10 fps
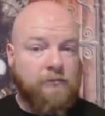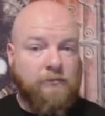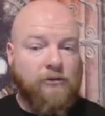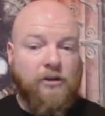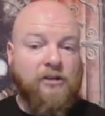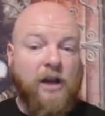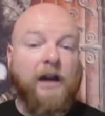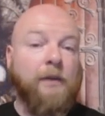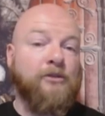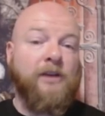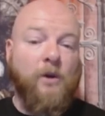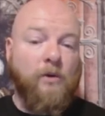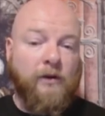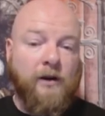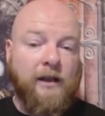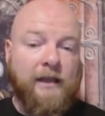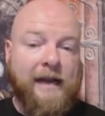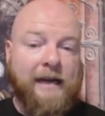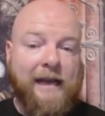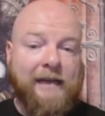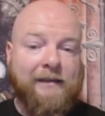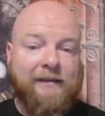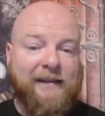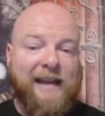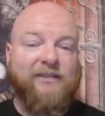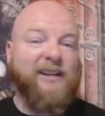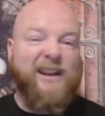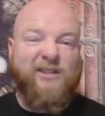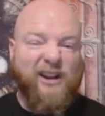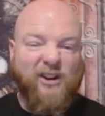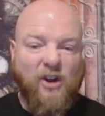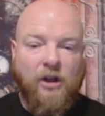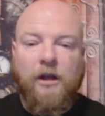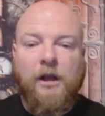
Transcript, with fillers: She's 100% over Alanna and Leandrin. I don't like her at all.